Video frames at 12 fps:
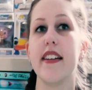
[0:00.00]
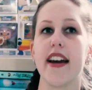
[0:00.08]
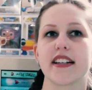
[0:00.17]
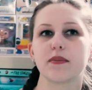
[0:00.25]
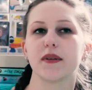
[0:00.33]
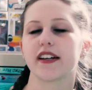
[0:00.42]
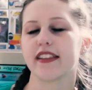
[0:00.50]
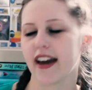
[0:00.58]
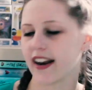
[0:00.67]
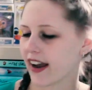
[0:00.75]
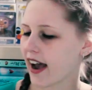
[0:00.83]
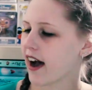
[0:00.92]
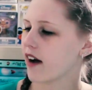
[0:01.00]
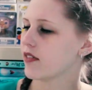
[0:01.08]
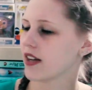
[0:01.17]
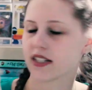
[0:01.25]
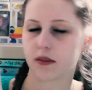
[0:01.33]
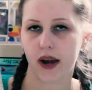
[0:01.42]
next book that I have
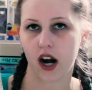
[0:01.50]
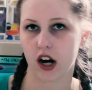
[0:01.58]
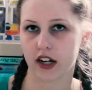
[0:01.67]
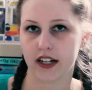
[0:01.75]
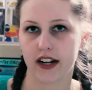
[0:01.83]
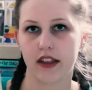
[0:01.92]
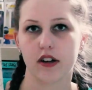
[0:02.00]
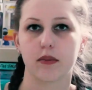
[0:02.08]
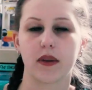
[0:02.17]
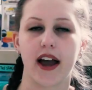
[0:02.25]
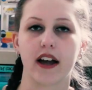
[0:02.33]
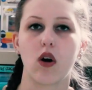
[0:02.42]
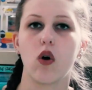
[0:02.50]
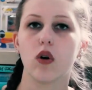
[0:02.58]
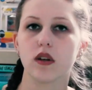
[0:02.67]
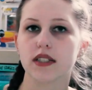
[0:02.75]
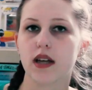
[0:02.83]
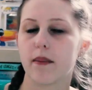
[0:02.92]
is My Heart and Other Black
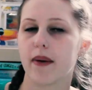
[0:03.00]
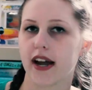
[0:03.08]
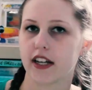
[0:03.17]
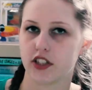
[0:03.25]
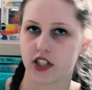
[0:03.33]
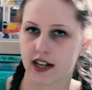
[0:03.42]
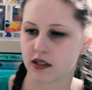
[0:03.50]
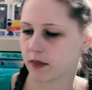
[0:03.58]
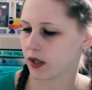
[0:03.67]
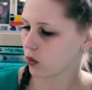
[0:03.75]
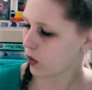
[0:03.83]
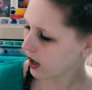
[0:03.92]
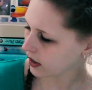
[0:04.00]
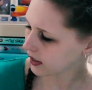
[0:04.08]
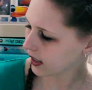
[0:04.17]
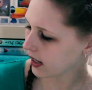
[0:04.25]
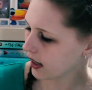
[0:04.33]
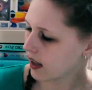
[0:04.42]
Holes by Jasmine
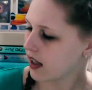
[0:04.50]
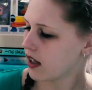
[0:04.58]
Wanga.